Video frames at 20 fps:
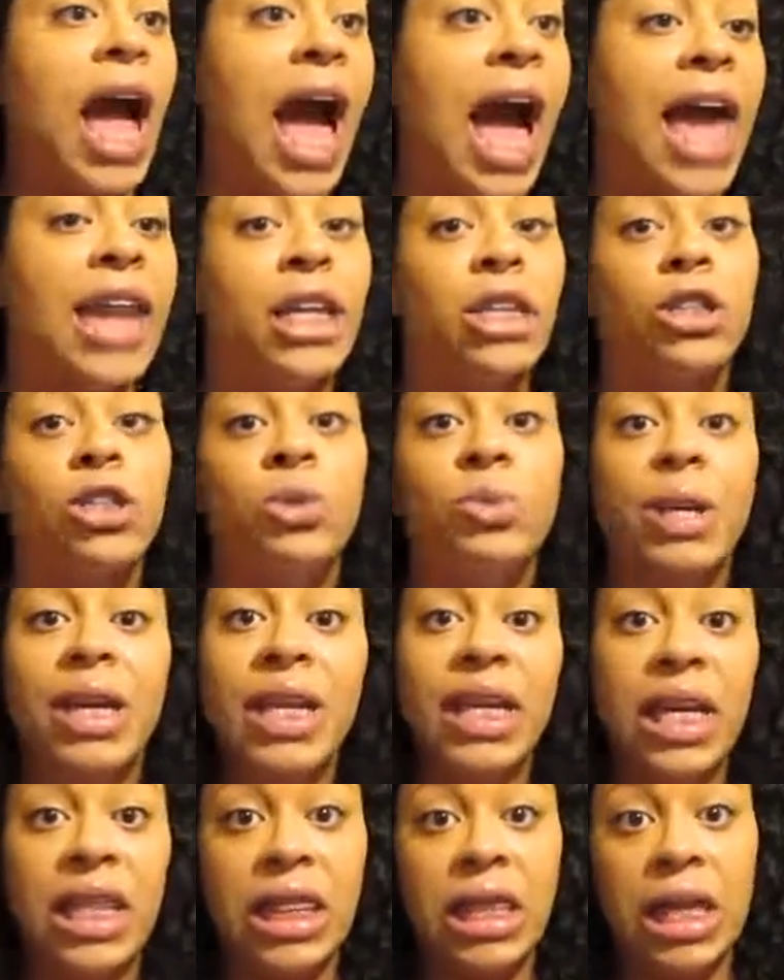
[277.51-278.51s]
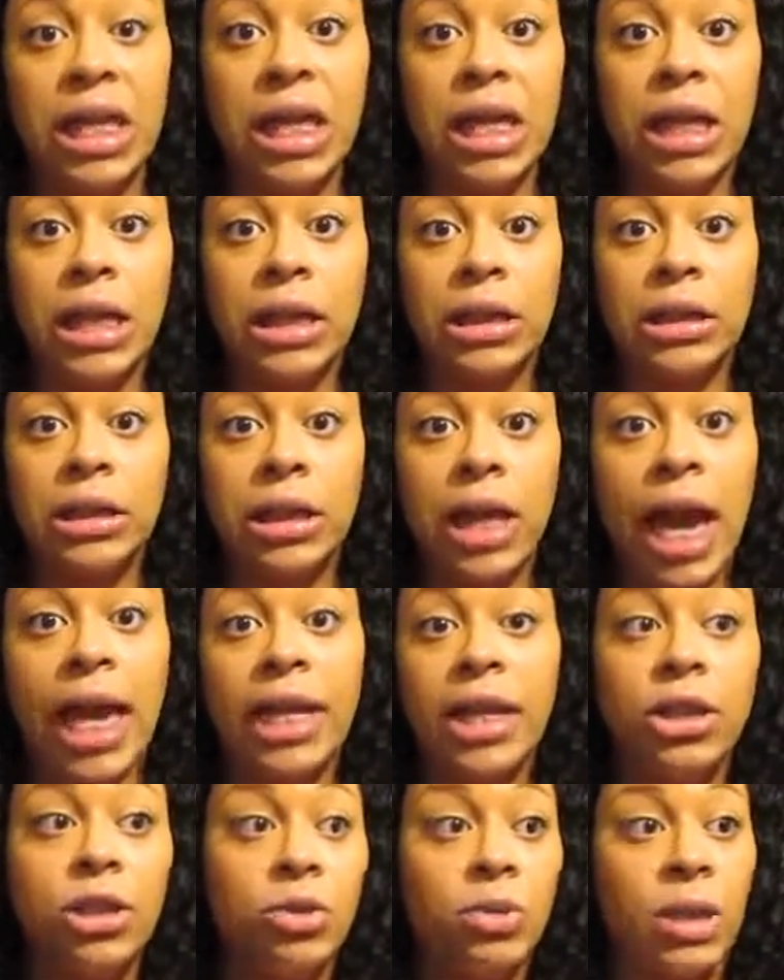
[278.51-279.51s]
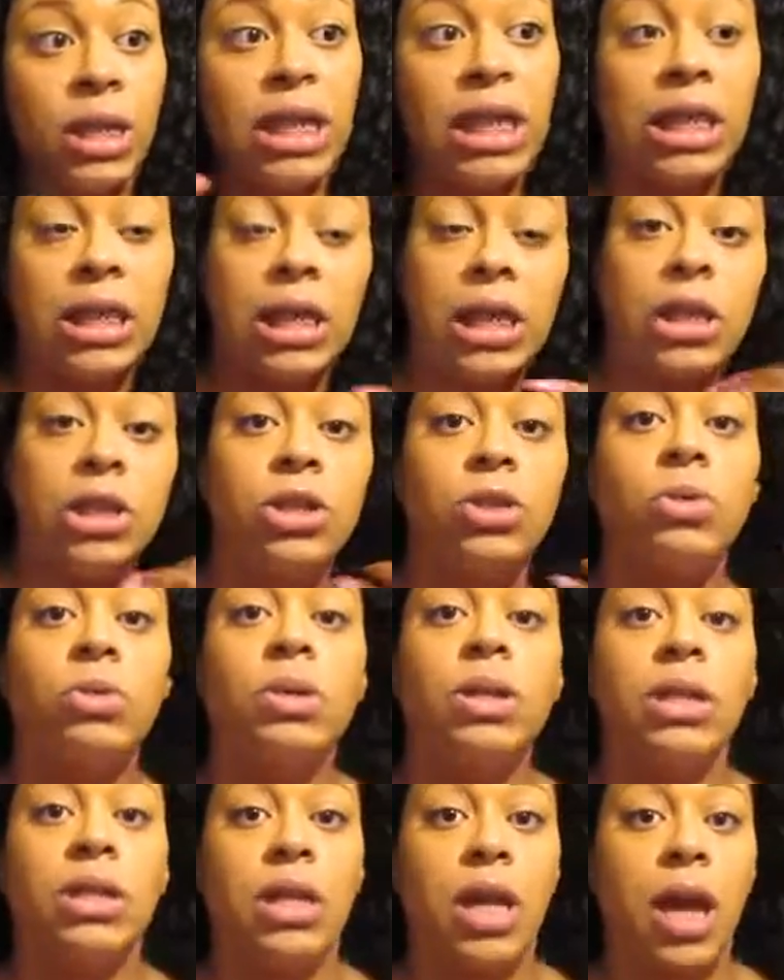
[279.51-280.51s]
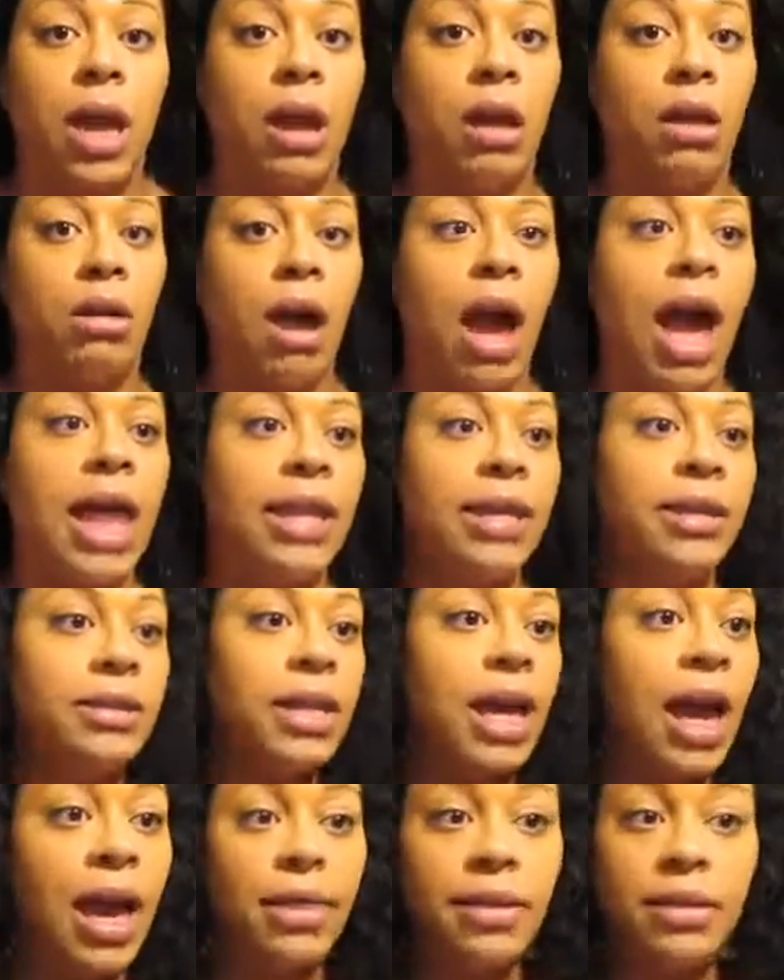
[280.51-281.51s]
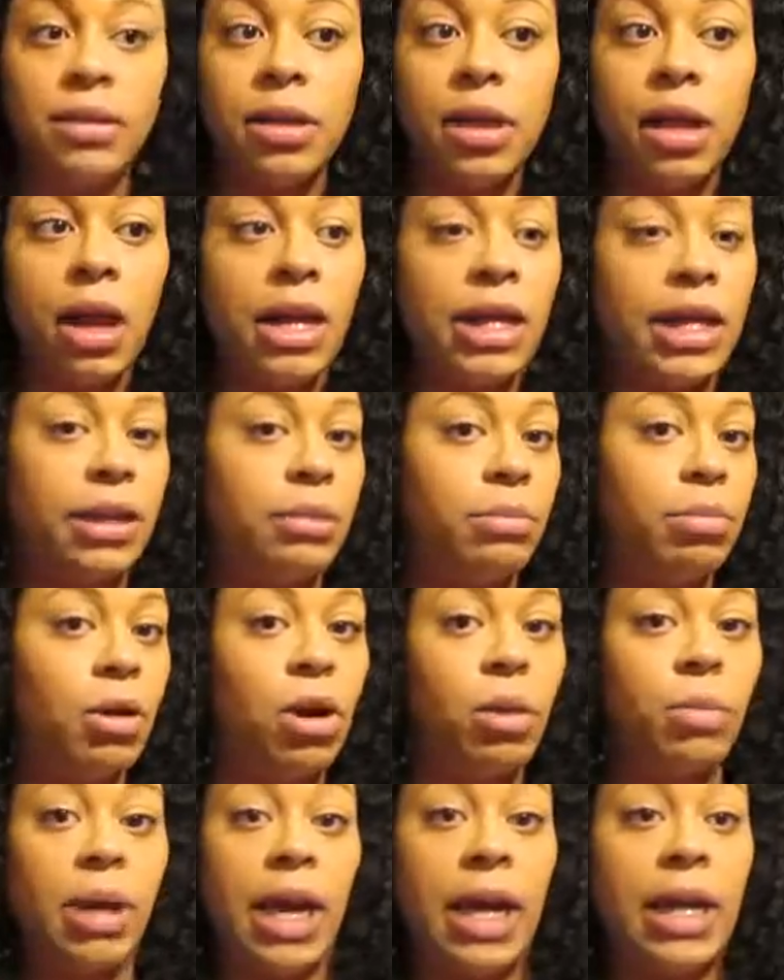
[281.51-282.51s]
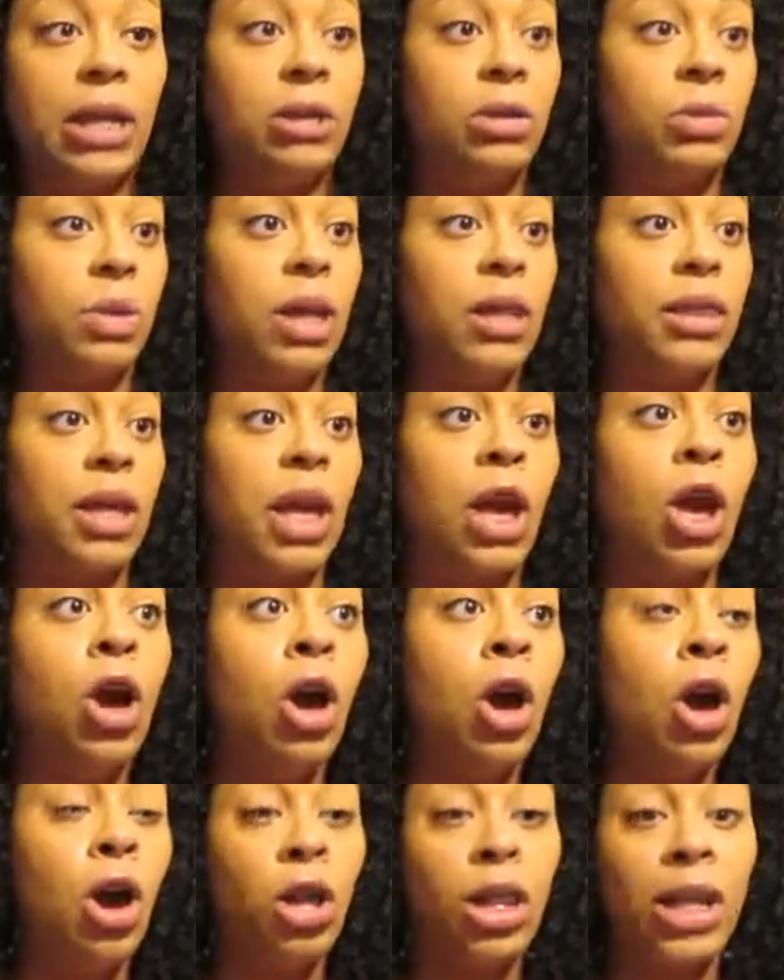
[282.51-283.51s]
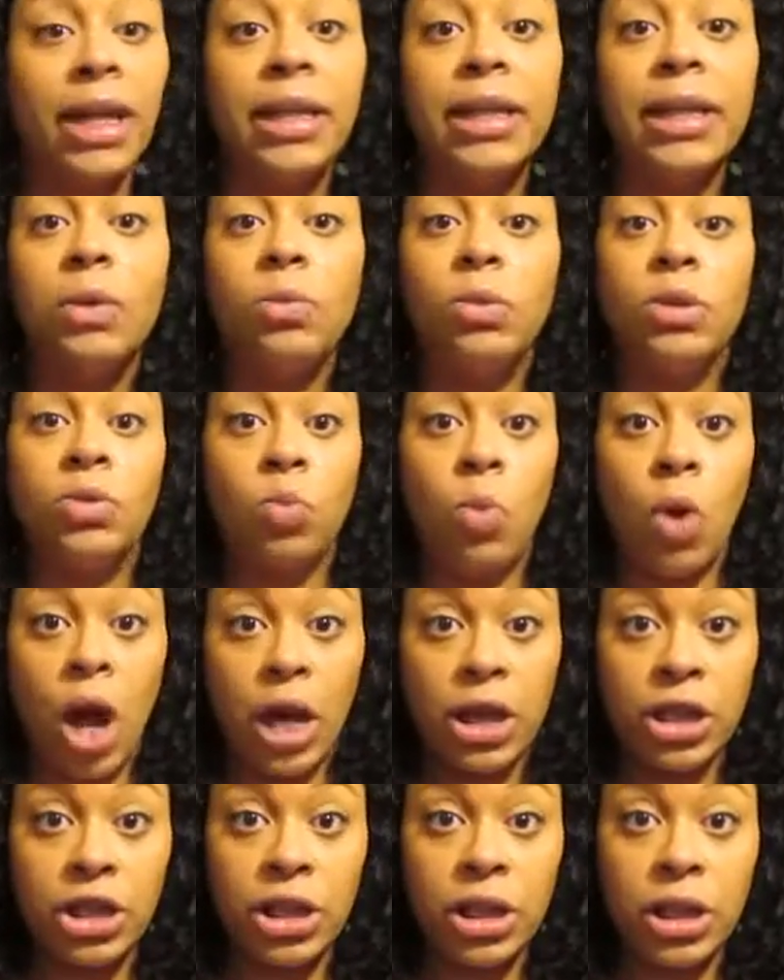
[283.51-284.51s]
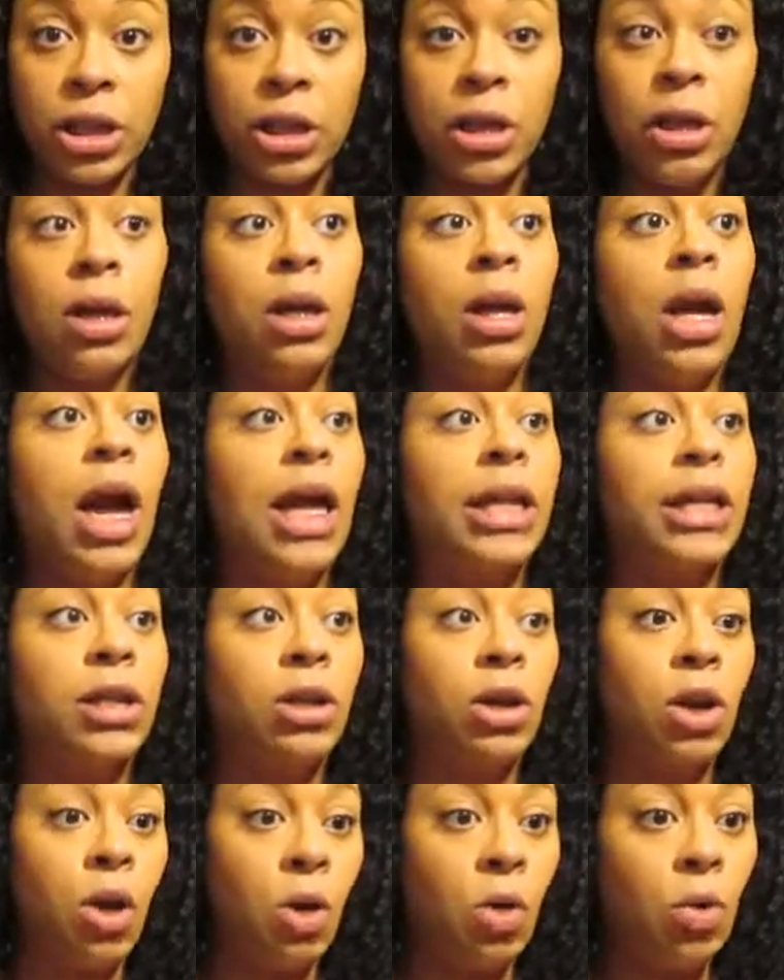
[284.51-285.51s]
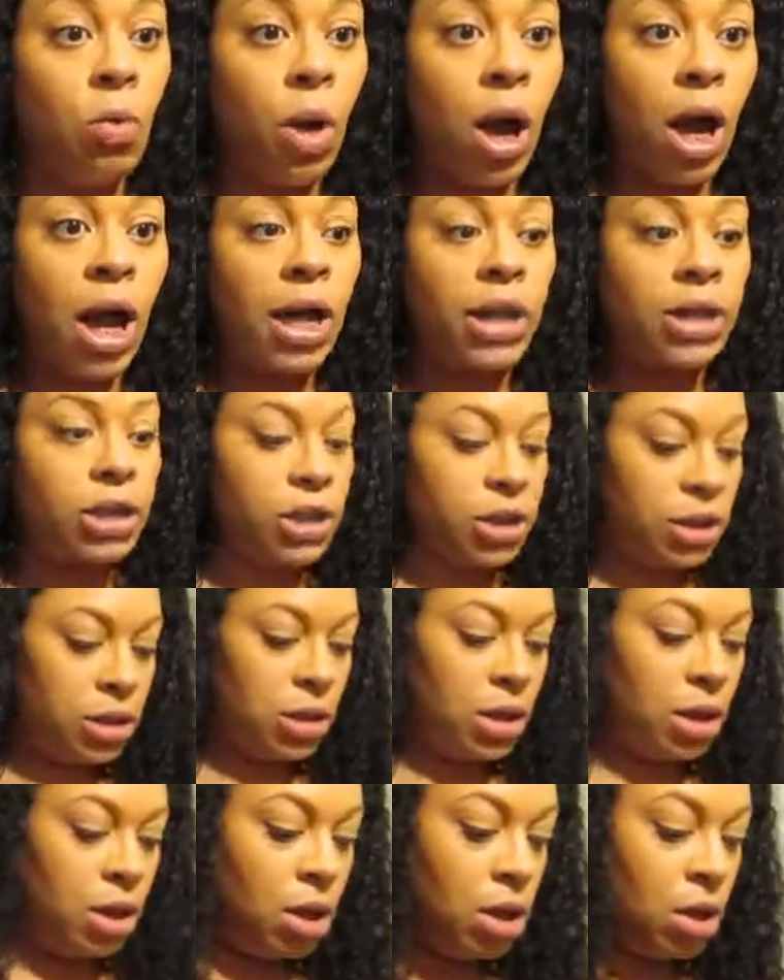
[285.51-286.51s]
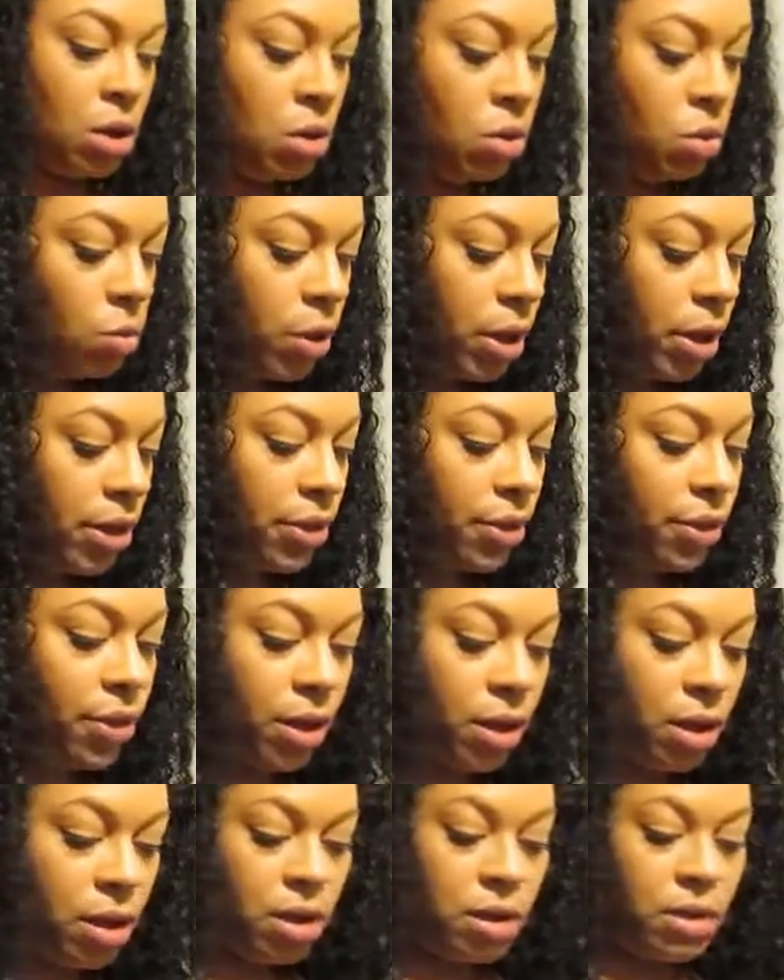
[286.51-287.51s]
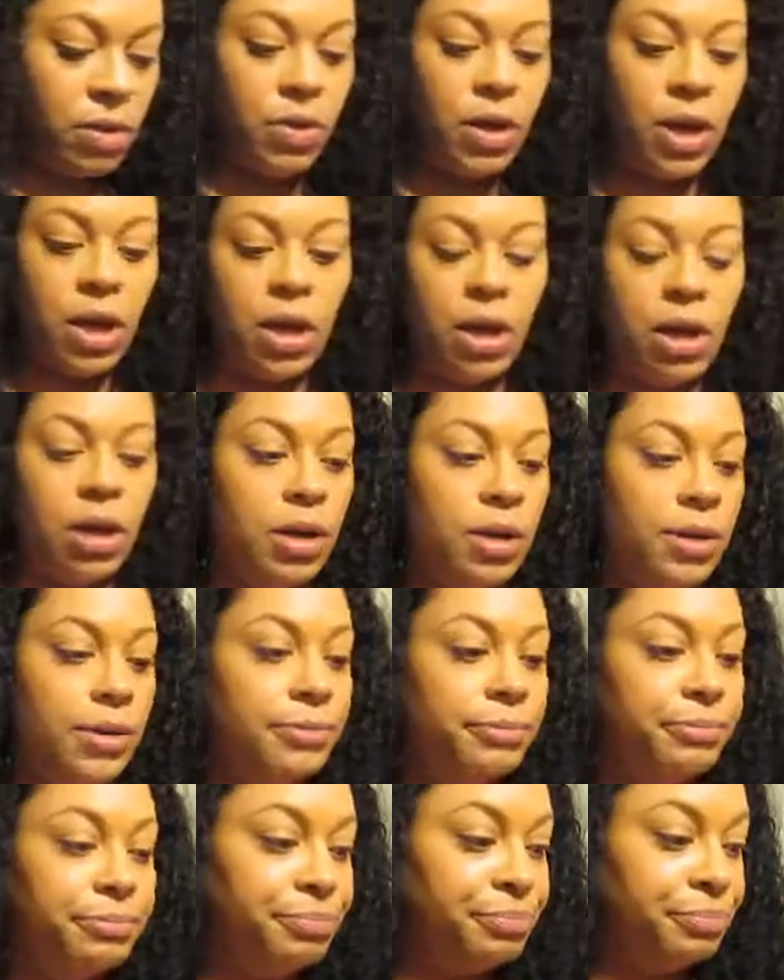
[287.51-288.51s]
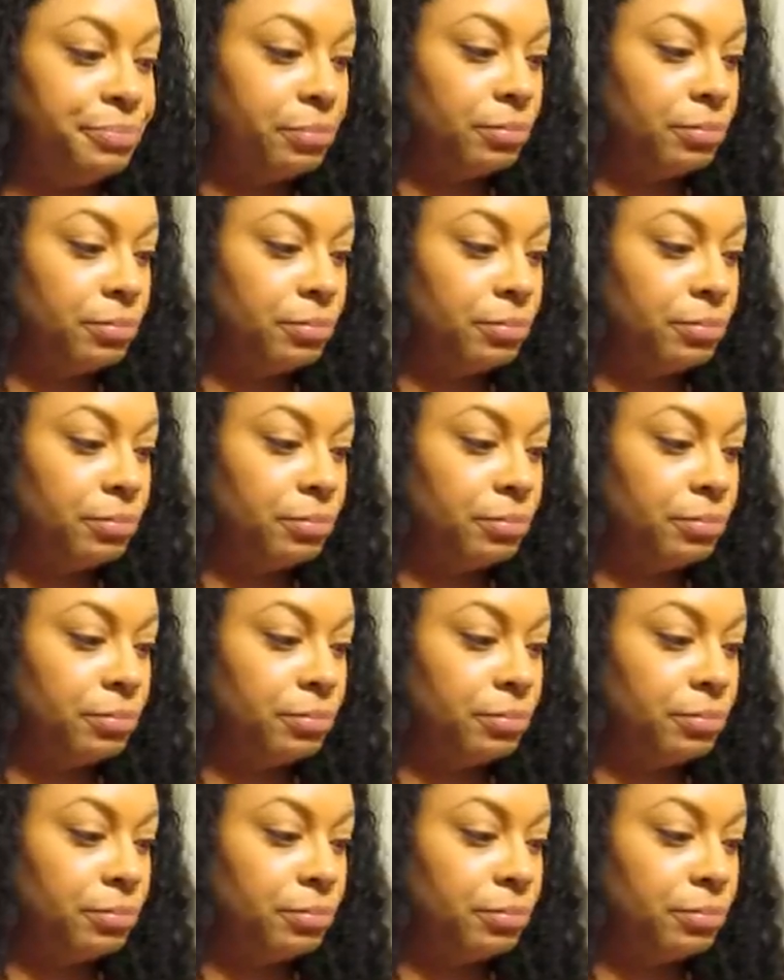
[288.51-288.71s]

I didn't do anything to this hair. I didn't dye this hair. I didn't perm it. I didn't do anything. All I did was wash it. I did a co-wash with the,